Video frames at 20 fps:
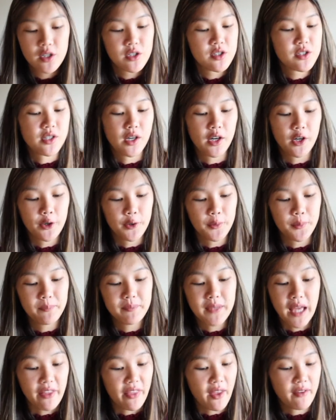So
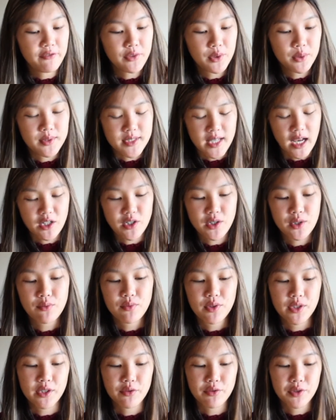yeah, that food was actually really,